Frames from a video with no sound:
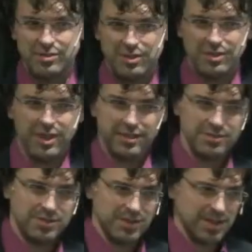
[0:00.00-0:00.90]
to do a little
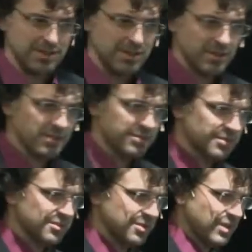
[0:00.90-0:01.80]
exercise here.
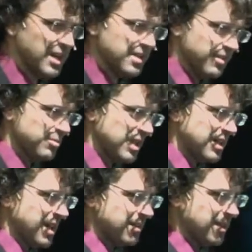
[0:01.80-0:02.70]
You ready? Everybody
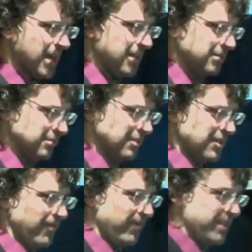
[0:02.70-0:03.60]
got that?
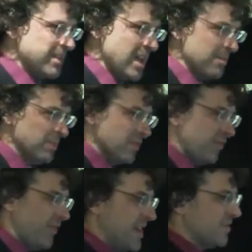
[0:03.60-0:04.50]
The nameless,
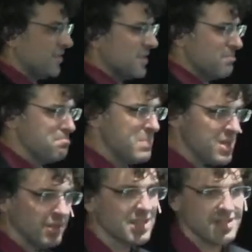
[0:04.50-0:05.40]
faceless
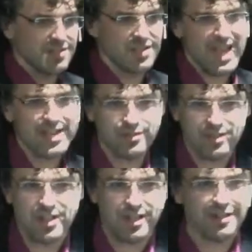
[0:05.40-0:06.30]
millions
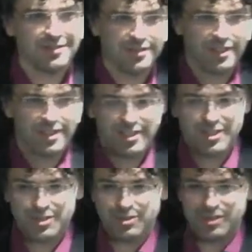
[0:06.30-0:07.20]
out there
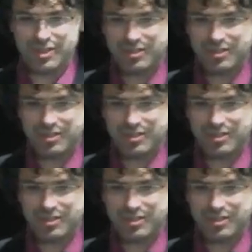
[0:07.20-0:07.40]
who are